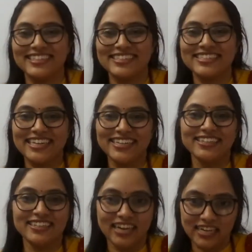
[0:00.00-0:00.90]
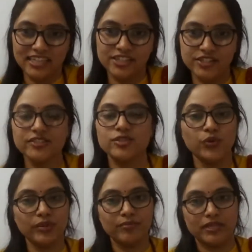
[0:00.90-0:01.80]
skin allergies during
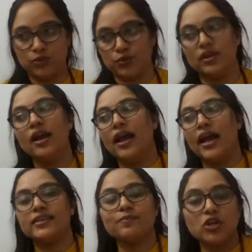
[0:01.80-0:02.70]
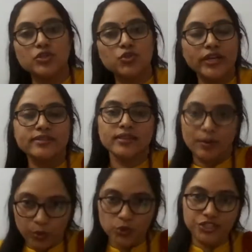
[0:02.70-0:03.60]
monsoon. As monsoon is
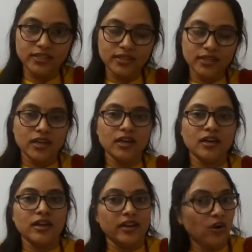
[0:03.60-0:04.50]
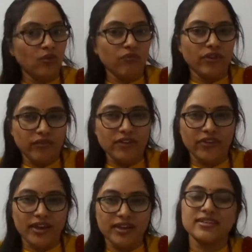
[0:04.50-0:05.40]
approaching, now we will
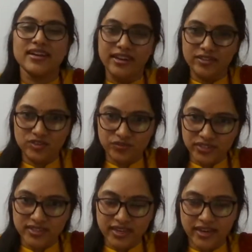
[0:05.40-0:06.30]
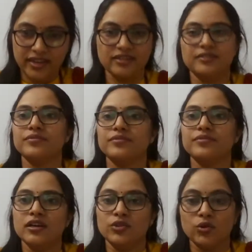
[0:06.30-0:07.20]
face dryness of the skin,
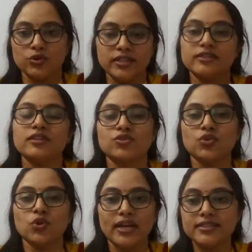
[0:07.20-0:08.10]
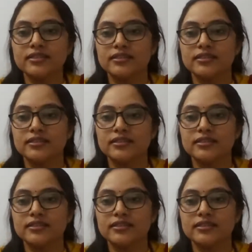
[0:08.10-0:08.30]
those things. So let's